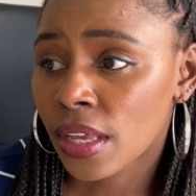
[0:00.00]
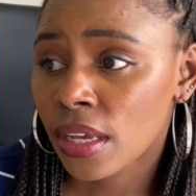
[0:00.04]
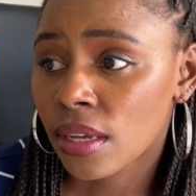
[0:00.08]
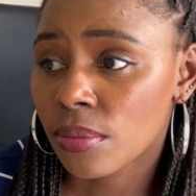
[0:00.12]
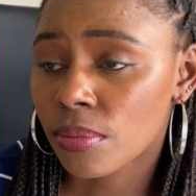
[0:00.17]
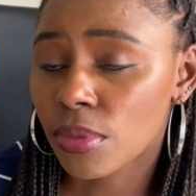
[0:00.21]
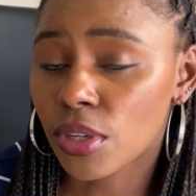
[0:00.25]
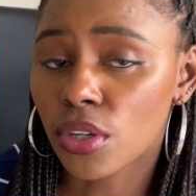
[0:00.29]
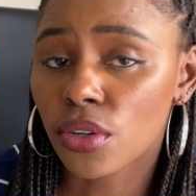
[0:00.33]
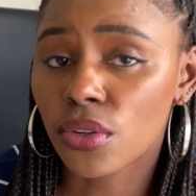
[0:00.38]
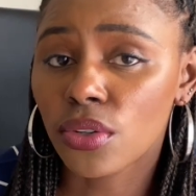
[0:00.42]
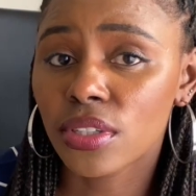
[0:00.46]

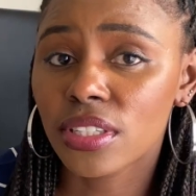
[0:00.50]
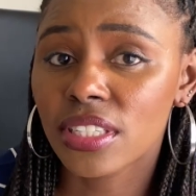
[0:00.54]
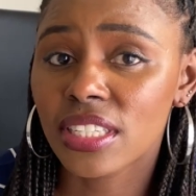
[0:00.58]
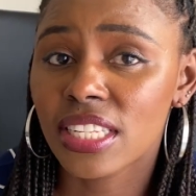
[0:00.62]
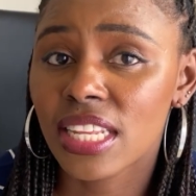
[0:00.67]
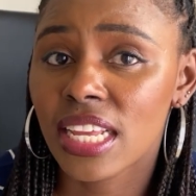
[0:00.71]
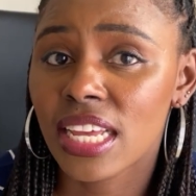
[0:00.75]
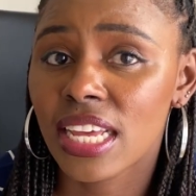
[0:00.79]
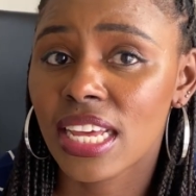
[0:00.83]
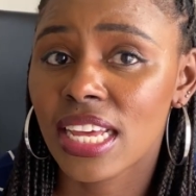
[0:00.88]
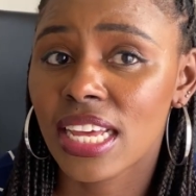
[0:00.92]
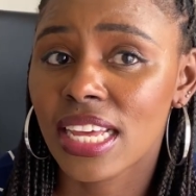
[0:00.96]
because
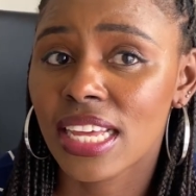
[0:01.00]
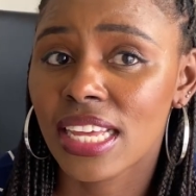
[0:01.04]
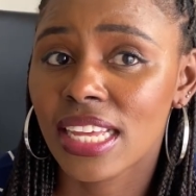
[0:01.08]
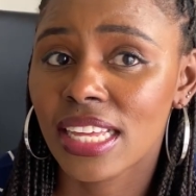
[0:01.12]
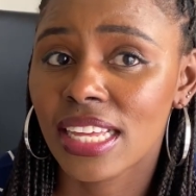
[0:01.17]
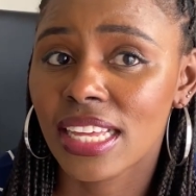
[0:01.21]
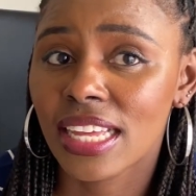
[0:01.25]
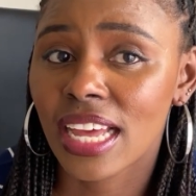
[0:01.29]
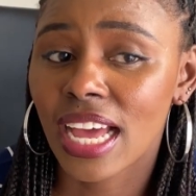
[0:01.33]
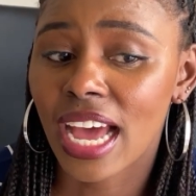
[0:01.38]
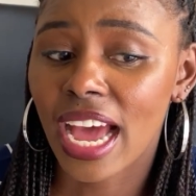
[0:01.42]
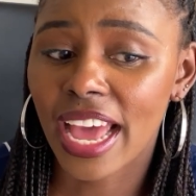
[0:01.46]

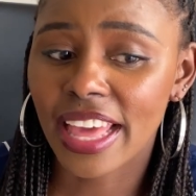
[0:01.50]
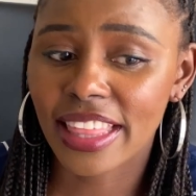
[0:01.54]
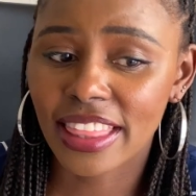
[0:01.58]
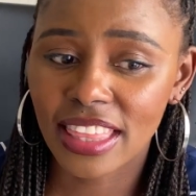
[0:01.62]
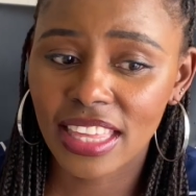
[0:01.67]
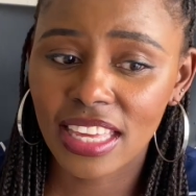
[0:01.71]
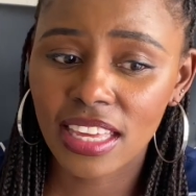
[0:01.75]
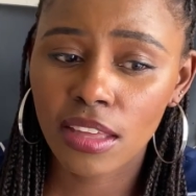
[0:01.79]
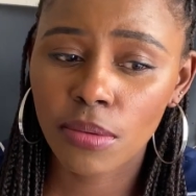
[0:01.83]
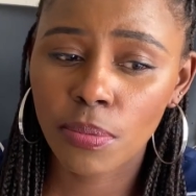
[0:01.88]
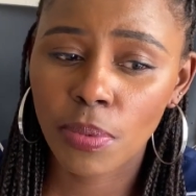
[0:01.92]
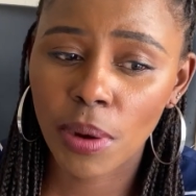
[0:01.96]
I
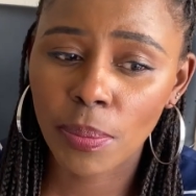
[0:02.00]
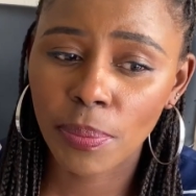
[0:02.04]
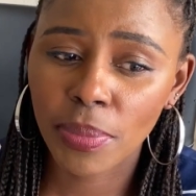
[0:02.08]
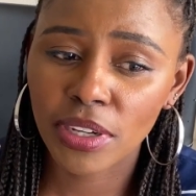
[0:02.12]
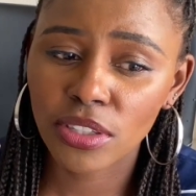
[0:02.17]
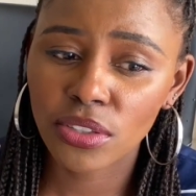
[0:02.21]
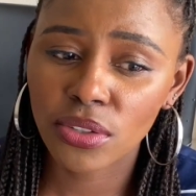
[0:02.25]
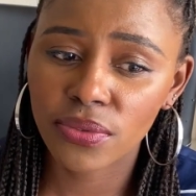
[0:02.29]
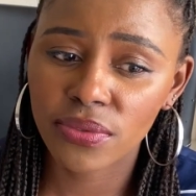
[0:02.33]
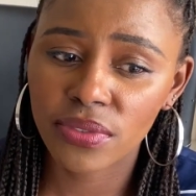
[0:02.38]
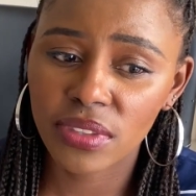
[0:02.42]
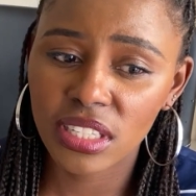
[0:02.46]
think purpose
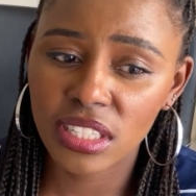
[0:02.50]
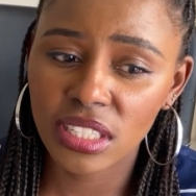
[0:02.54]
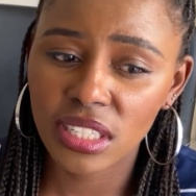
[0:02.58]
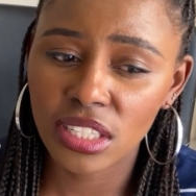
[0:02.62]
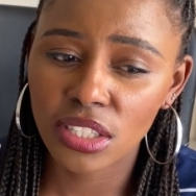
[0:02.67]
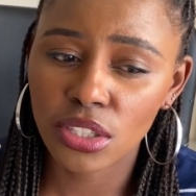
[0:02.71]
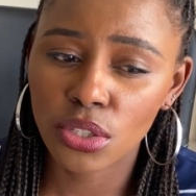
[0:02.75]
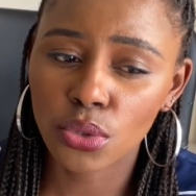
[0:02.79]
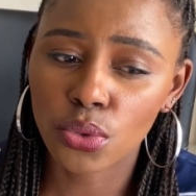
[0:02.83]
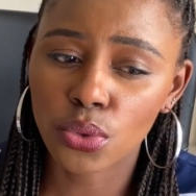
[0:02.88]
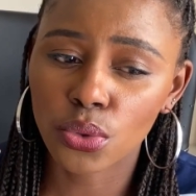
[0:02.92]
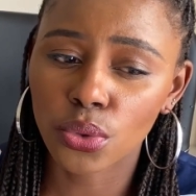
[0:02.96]
of this is
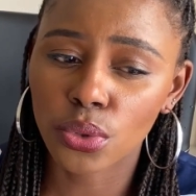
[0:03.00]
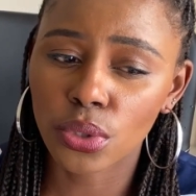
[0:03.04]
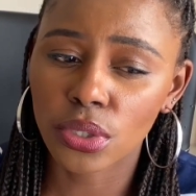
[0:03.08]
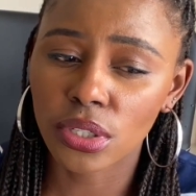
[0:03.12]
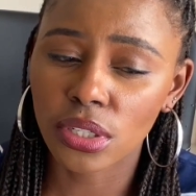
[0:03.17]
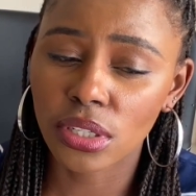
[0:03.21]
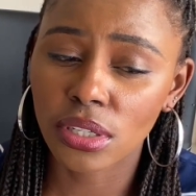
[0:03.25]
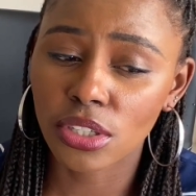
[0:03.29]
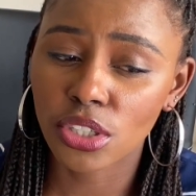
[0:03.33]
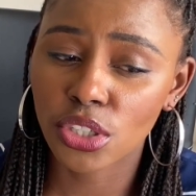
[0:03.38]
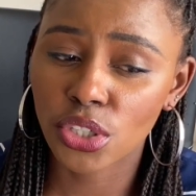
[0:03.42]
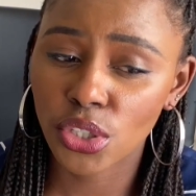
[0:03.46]
to
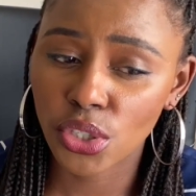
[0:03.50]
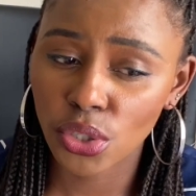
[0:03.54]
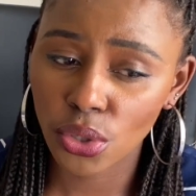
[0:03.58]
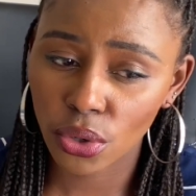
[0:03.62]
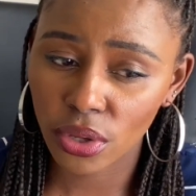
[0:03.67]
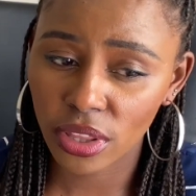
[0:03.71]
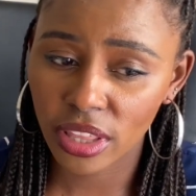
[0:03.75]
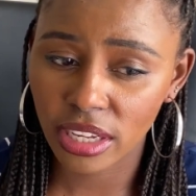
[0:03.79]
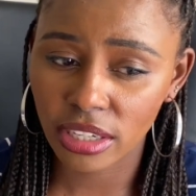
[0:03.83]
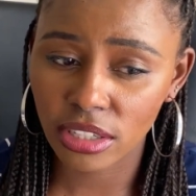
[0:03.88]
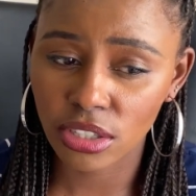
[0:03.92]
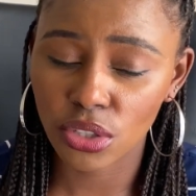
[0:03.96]
show
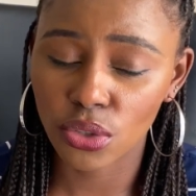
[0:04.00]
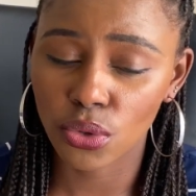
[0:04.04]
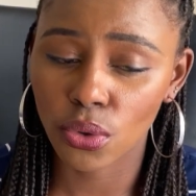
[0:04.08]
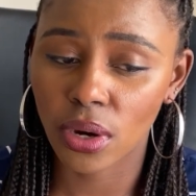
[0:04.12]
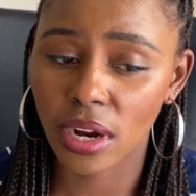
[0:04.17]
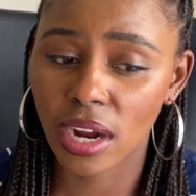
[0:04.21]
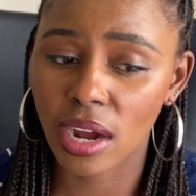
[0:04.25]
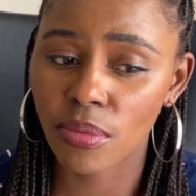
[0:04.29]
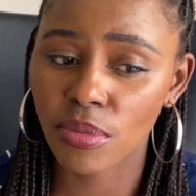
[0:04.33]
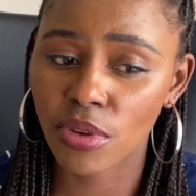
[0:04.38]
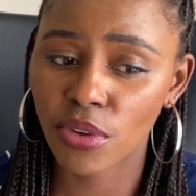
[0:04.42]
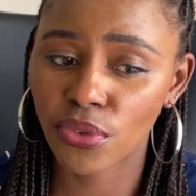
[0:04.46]
that you're
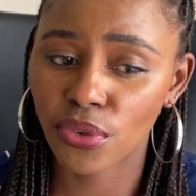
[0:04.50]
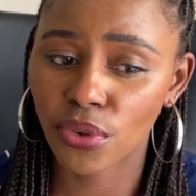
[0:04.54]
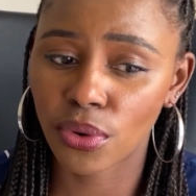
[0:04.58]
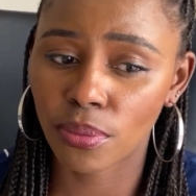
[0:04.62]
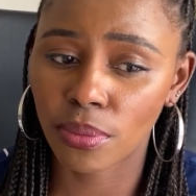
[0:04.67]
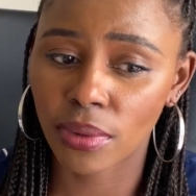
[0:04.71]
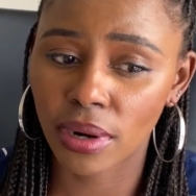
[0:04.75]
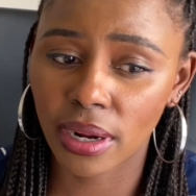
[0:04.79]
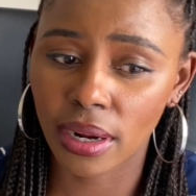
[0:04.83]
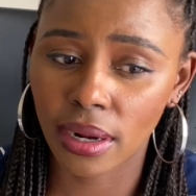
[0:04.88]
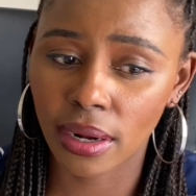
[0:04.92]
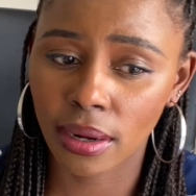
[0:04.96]
coming from
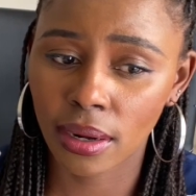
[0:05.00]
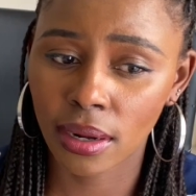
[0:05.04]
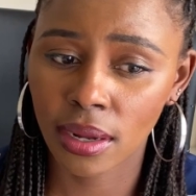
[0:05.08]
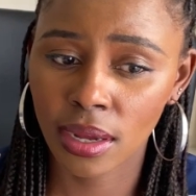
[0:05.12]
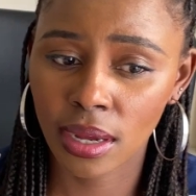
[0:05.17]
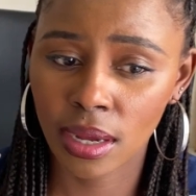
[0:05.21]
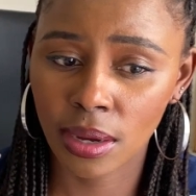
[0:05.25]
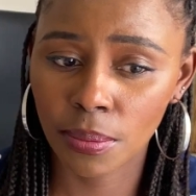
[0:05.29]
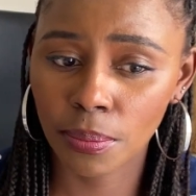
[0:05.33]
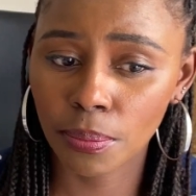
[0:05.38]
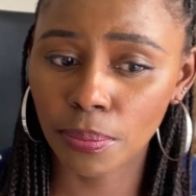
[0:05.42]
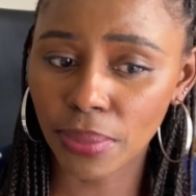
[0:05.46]
a
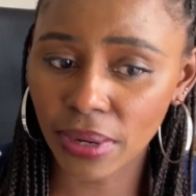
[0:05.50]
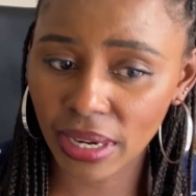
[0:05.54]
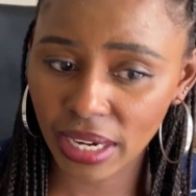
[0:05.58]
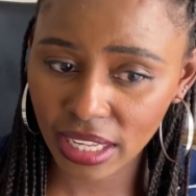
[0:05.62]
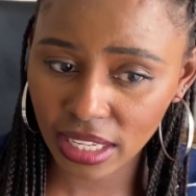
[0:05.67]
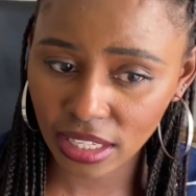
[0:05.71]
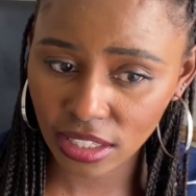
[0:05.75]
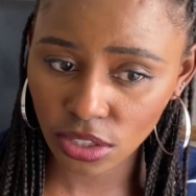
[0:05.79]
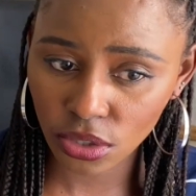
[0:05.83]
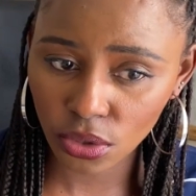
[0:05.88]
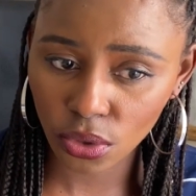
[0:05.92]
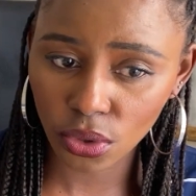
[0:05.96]

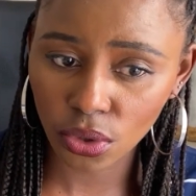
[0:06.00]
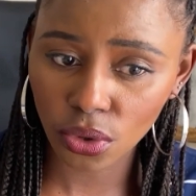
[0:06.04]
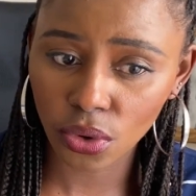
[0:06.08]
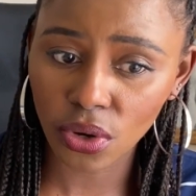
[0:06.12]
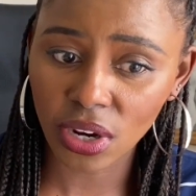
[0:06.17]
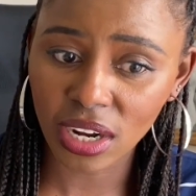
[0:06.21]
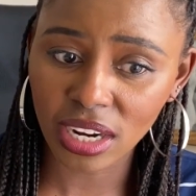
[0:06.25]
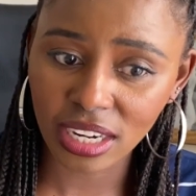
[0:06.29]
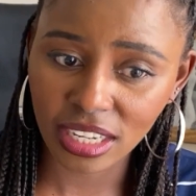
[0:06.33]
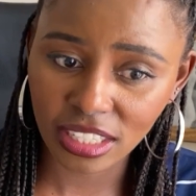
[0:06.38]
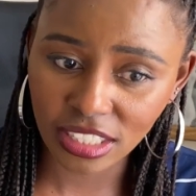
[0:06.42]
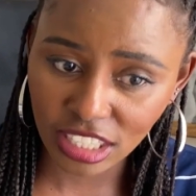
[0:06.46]
place or
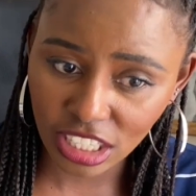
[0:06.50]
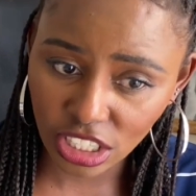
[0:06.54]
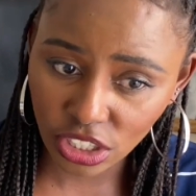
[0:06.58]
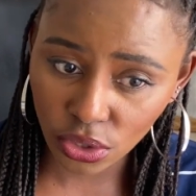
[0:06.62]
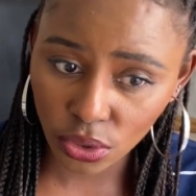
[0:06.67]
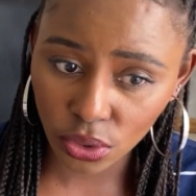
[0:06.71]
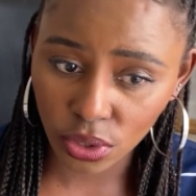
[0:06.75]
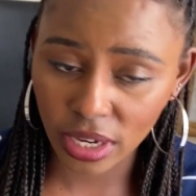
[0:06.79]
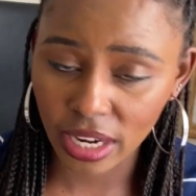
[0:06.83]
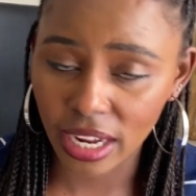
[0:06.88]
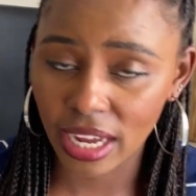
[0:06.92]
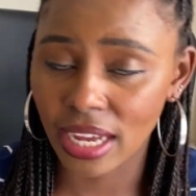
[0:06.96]

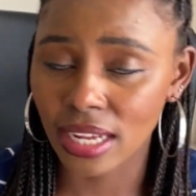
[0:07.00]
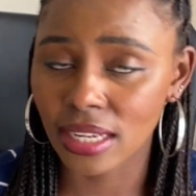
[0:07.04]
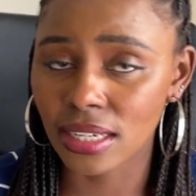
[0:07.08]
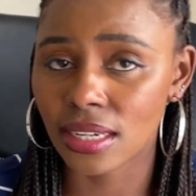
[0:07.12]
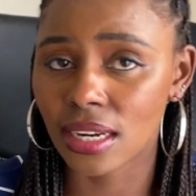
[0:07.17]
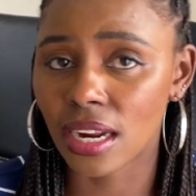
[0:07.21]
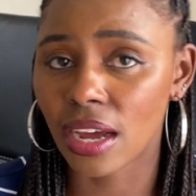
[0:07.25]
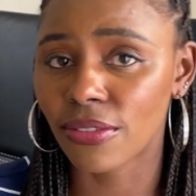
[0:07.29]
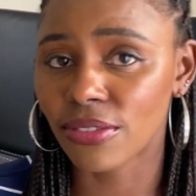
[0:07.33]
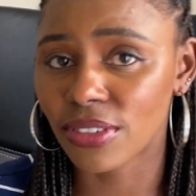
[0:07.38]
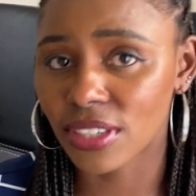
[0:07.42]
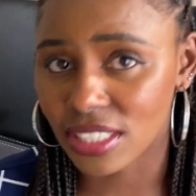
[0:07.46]
organization and
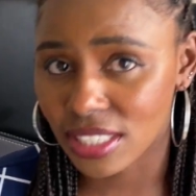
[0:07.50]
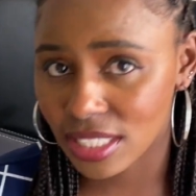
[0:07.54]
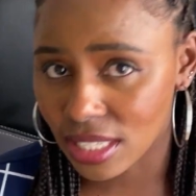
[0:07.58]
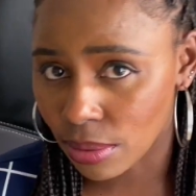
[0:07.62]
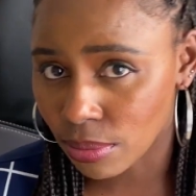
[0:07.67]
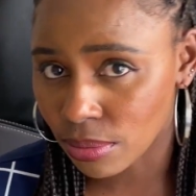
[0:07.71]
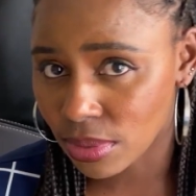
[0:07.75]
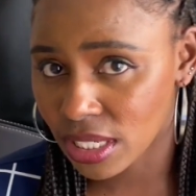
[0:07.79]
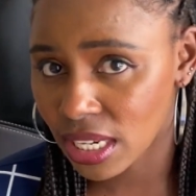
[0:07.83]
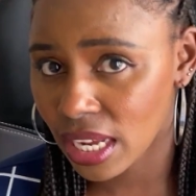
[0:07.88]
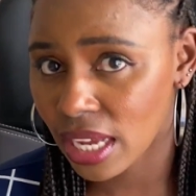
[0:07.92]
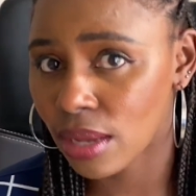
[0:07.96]
after
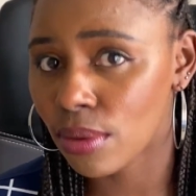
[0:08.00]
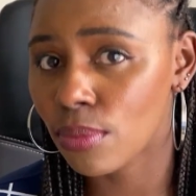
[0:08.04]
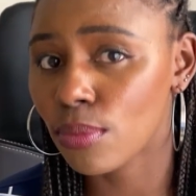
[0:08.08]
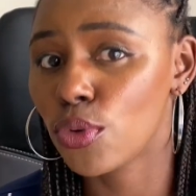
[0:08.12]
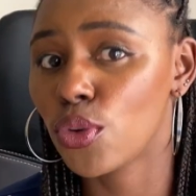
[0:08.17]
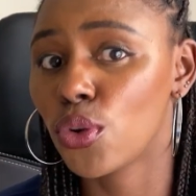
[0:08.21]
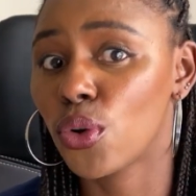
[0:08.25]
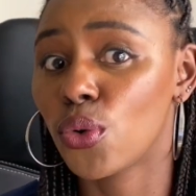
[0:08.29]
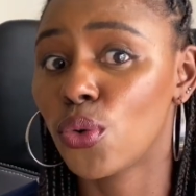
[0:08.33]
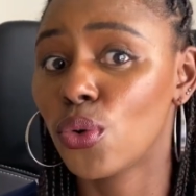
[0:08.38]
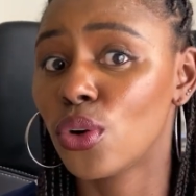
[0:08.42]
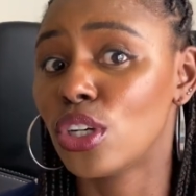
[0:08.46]
some time
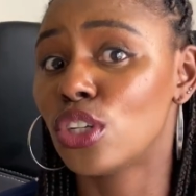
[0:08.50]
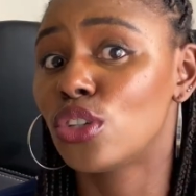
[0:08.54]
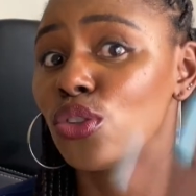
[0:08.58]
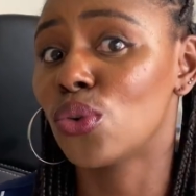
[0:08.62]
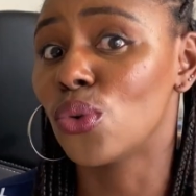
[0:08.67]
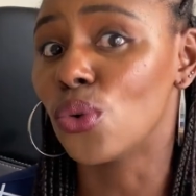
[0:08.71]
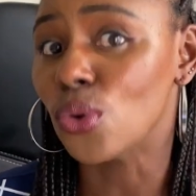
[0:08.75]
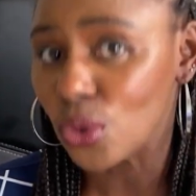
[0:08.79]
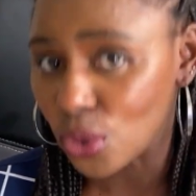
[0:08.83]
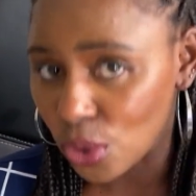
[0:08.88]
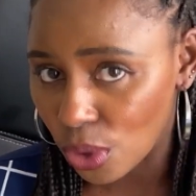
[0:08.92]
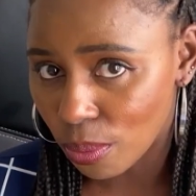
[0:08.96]
you're going to
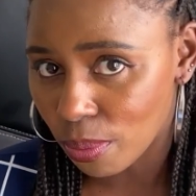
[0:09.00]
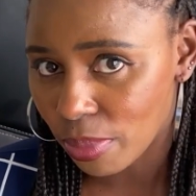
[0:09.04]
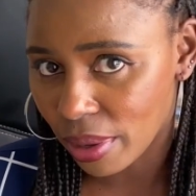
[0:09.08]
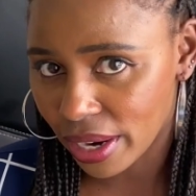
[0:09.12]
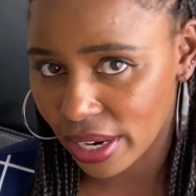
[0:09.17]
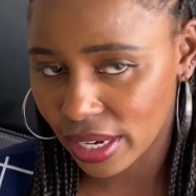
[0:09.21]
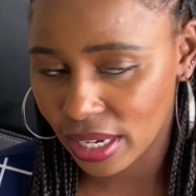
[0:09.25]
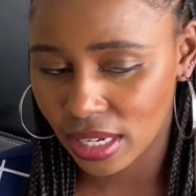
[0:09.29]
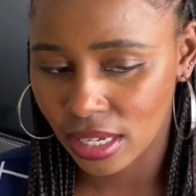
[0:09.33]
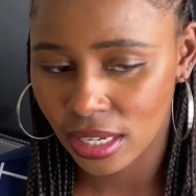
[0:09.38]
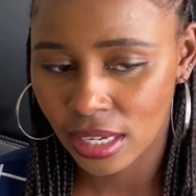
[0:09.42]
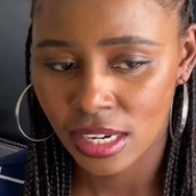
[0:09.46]
go
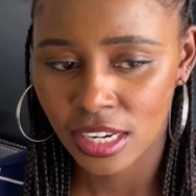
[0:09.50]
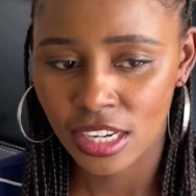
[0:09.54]
back.